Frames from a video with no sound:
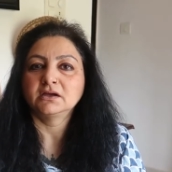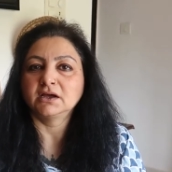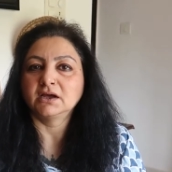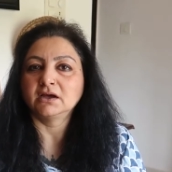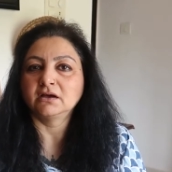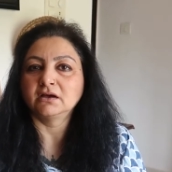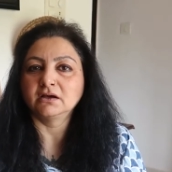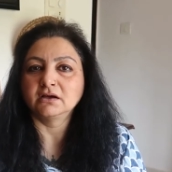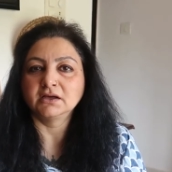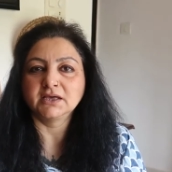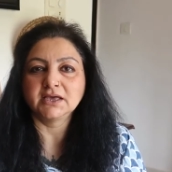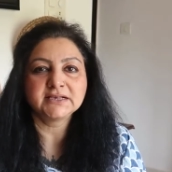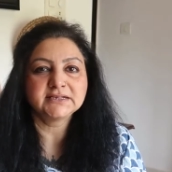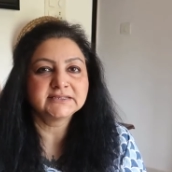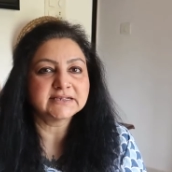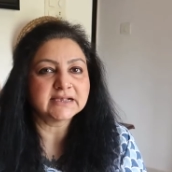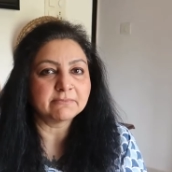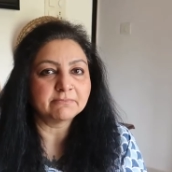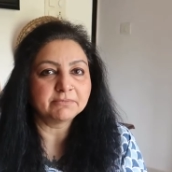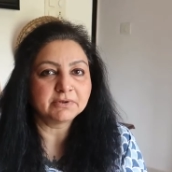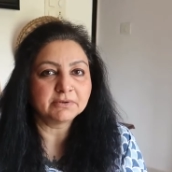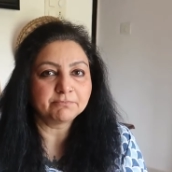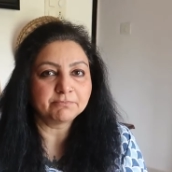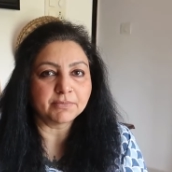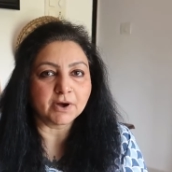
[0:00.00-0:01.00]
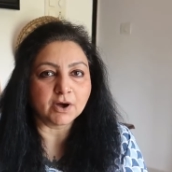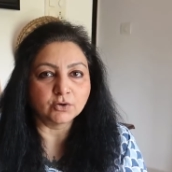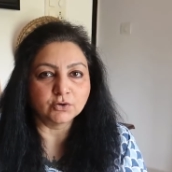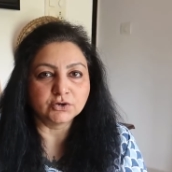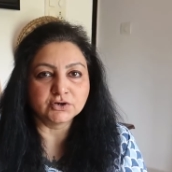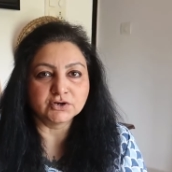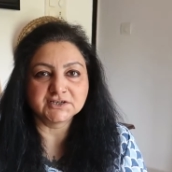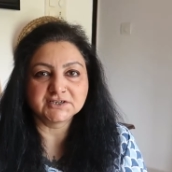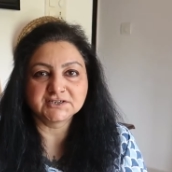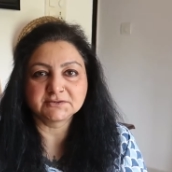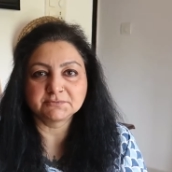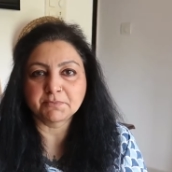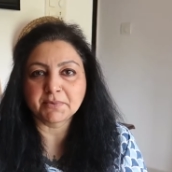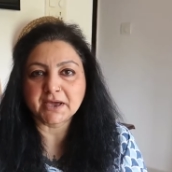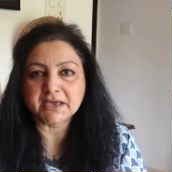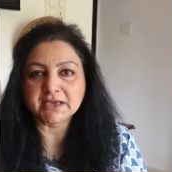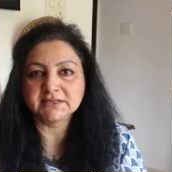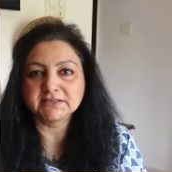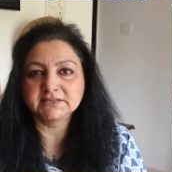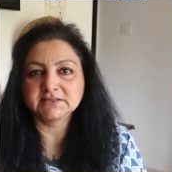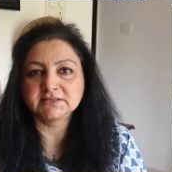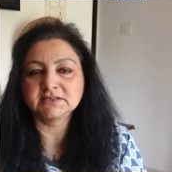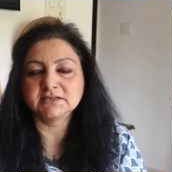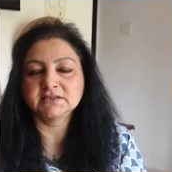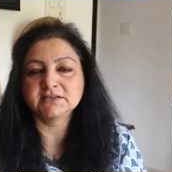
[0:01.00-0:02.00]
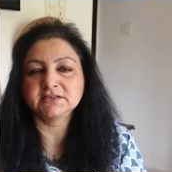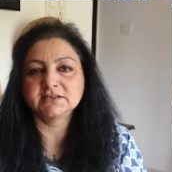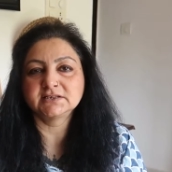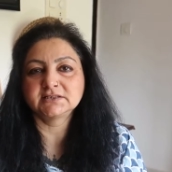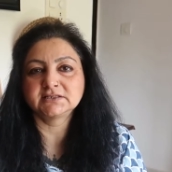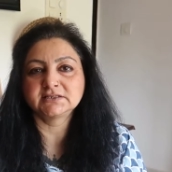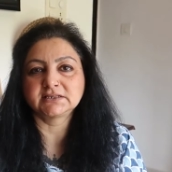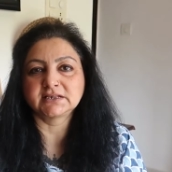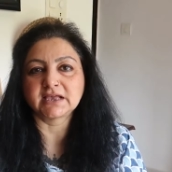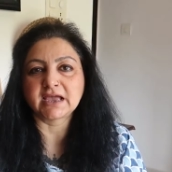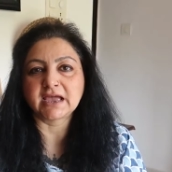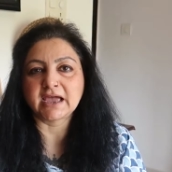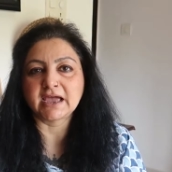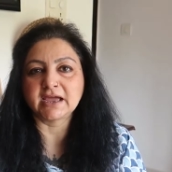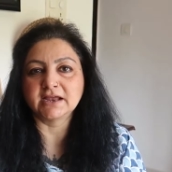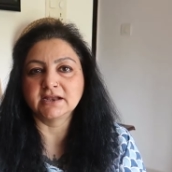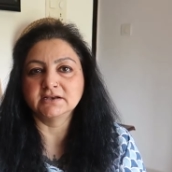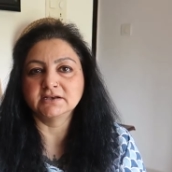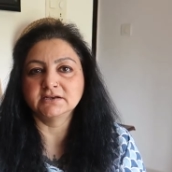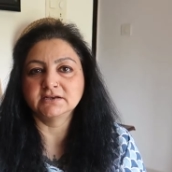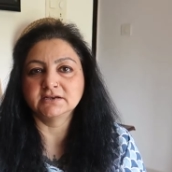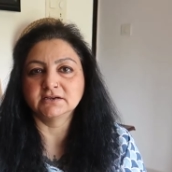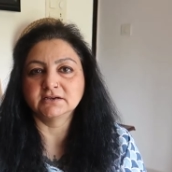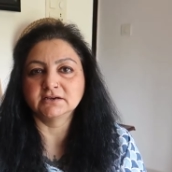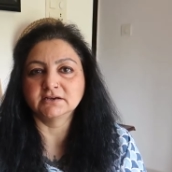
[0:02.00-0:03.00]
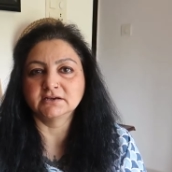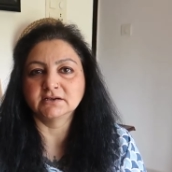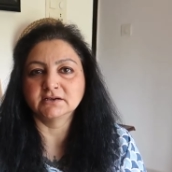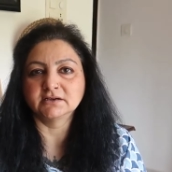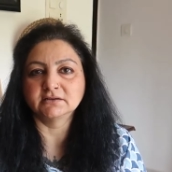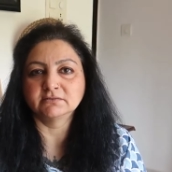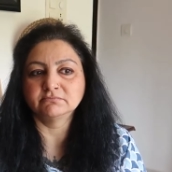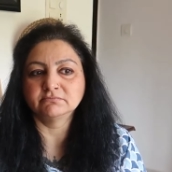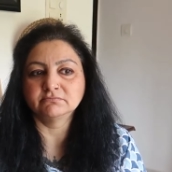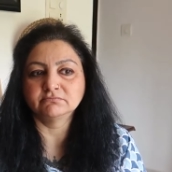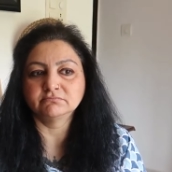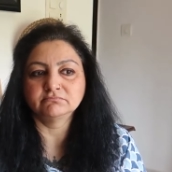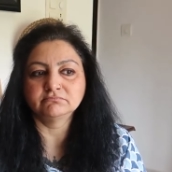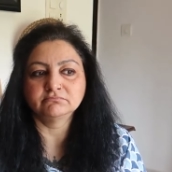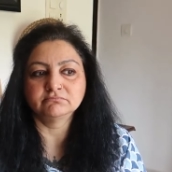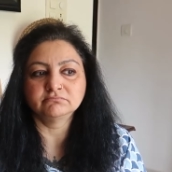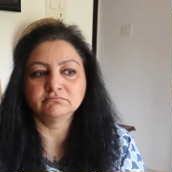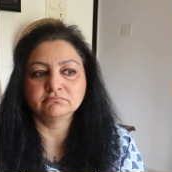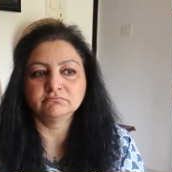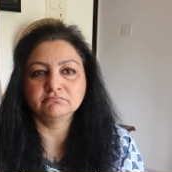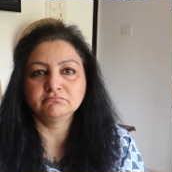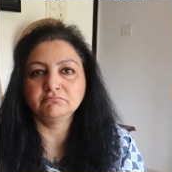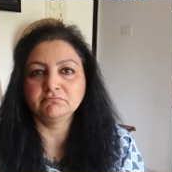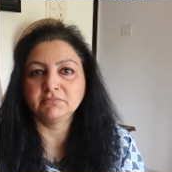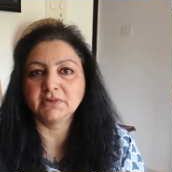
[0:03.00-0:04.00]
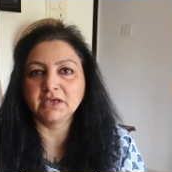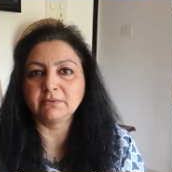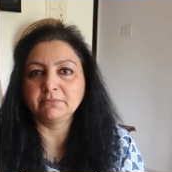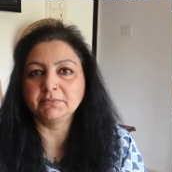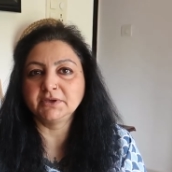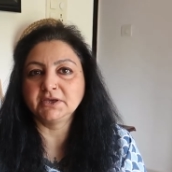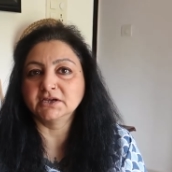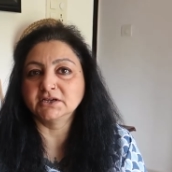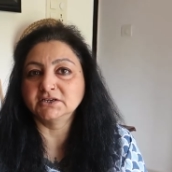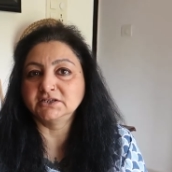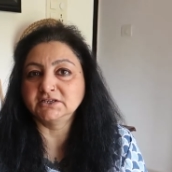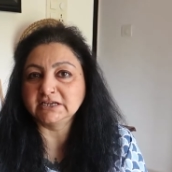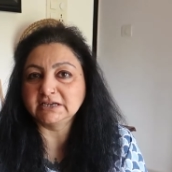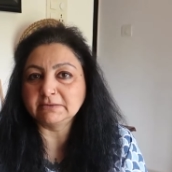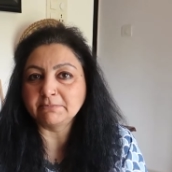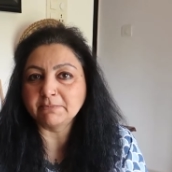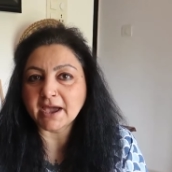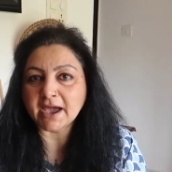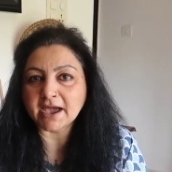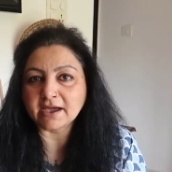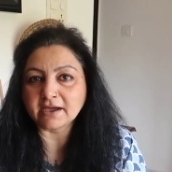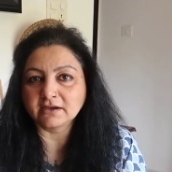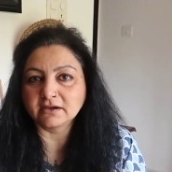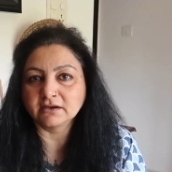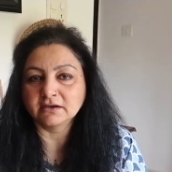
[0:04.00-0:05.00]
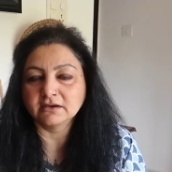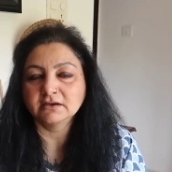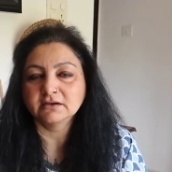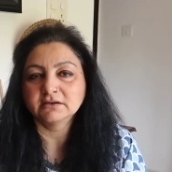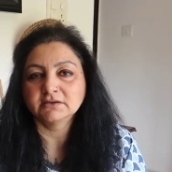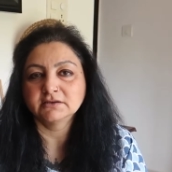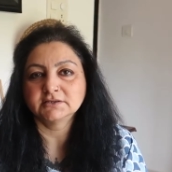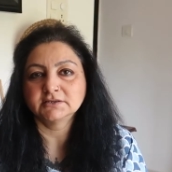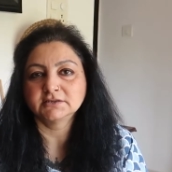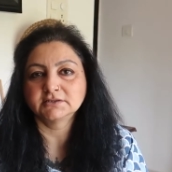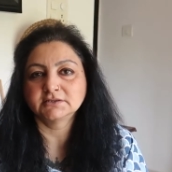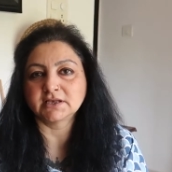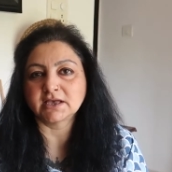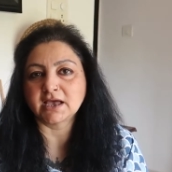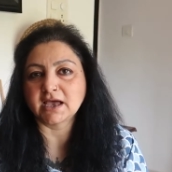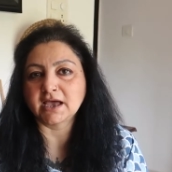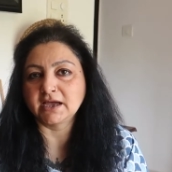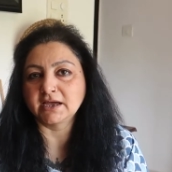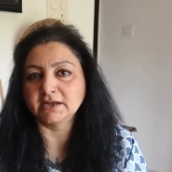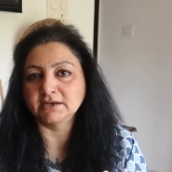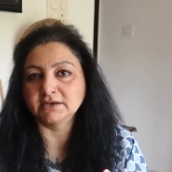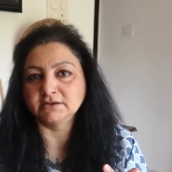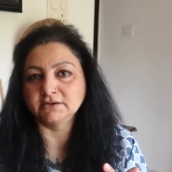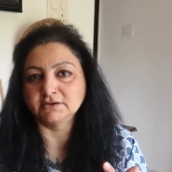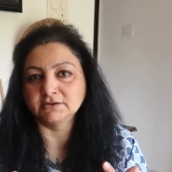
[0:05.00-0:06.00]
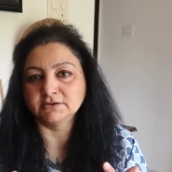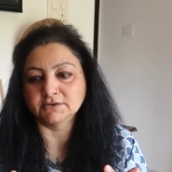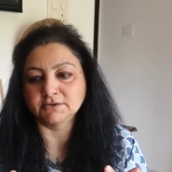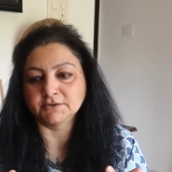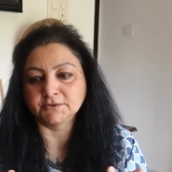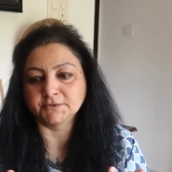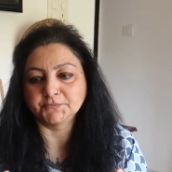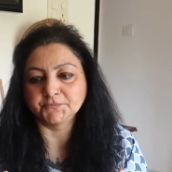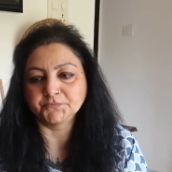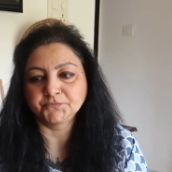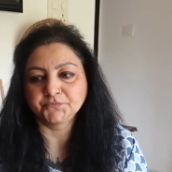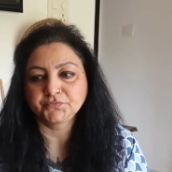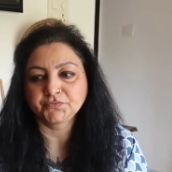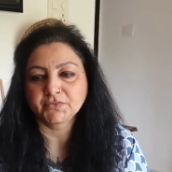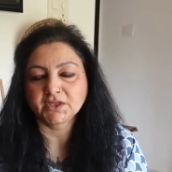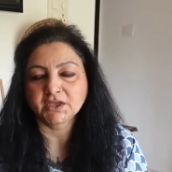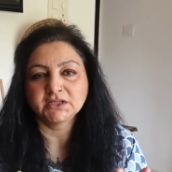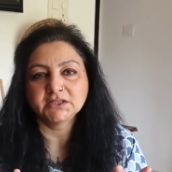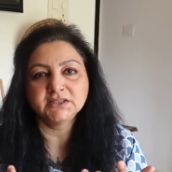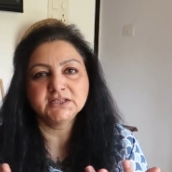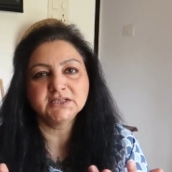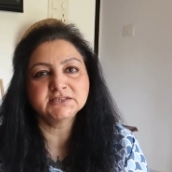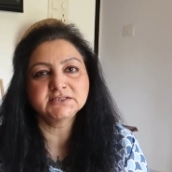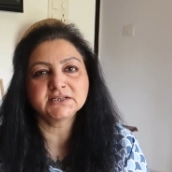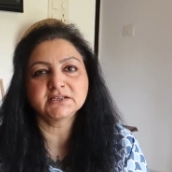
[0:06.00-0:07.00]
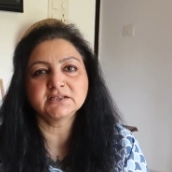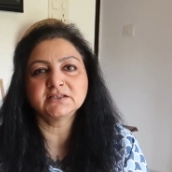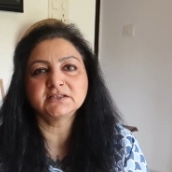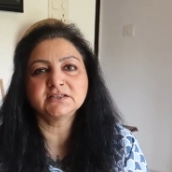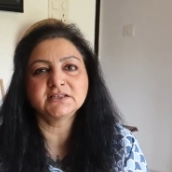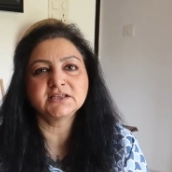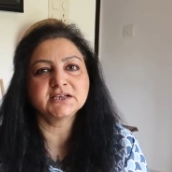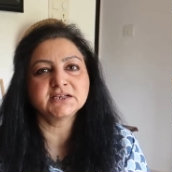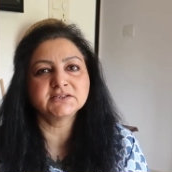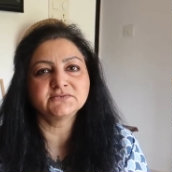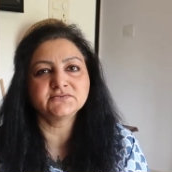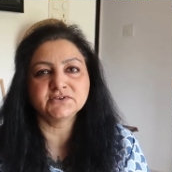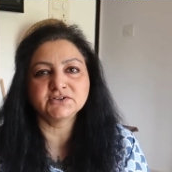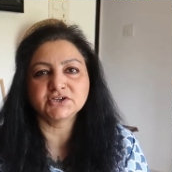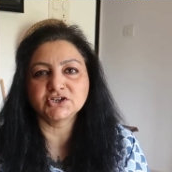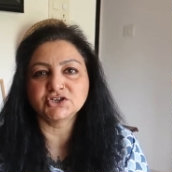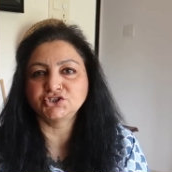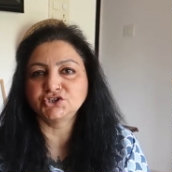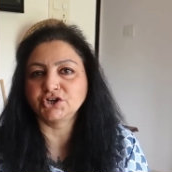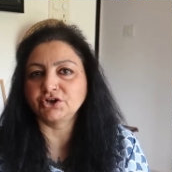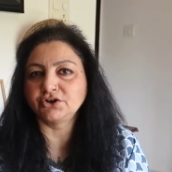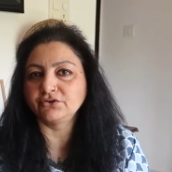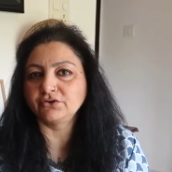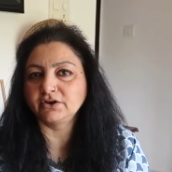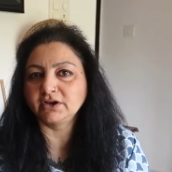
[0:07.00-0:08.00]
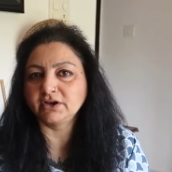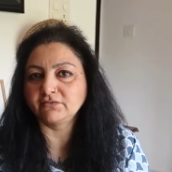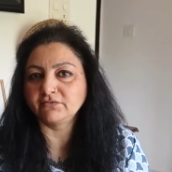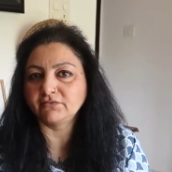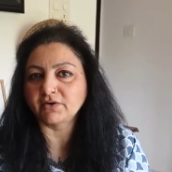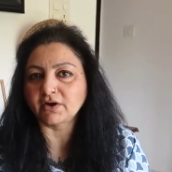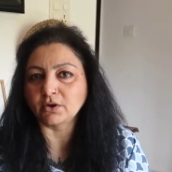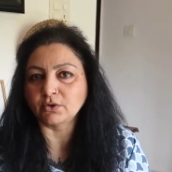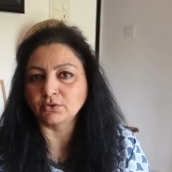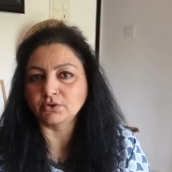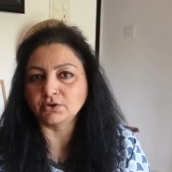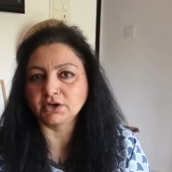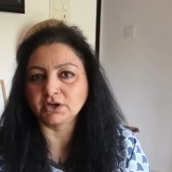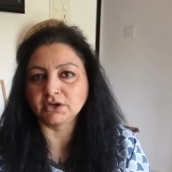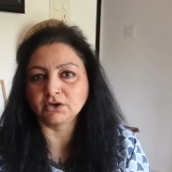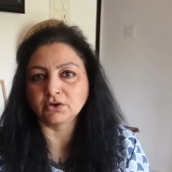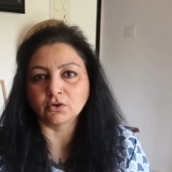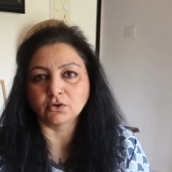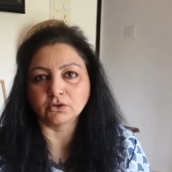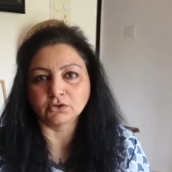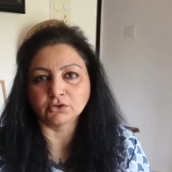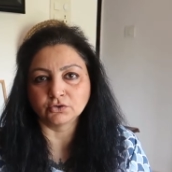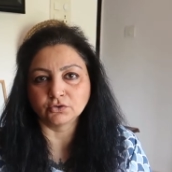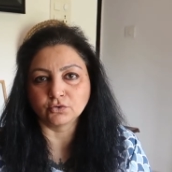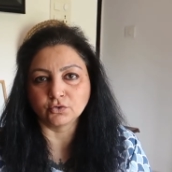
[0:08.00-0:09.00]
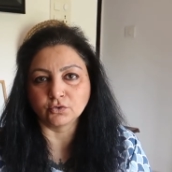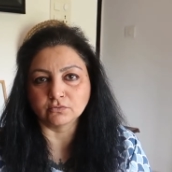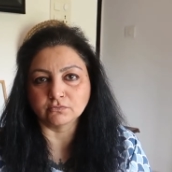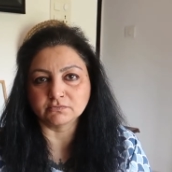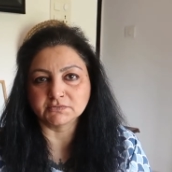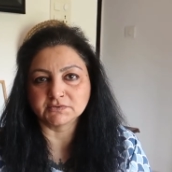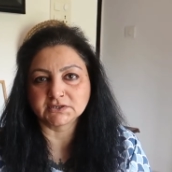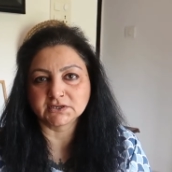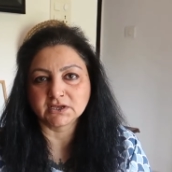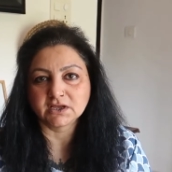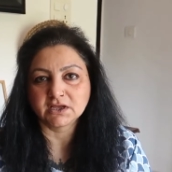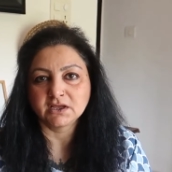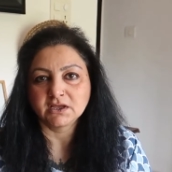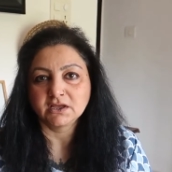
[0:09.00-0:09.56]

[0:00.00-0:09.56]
Example, powdered spices and maybe a tea bag, and these are the things which are generally found in all the homes.